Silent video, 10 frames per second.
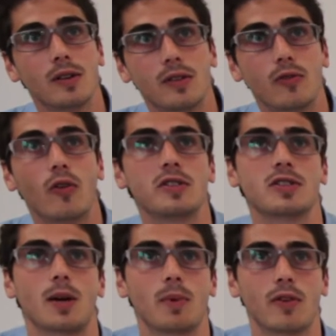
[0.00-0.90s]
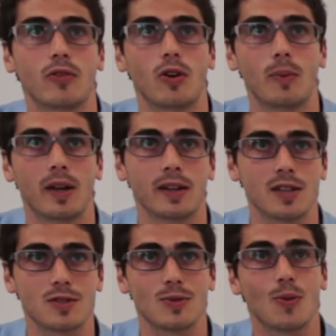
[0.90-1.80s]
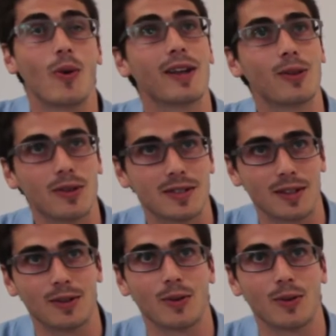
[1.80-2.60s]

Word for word: the voice is coming from. And that's why it looks at you,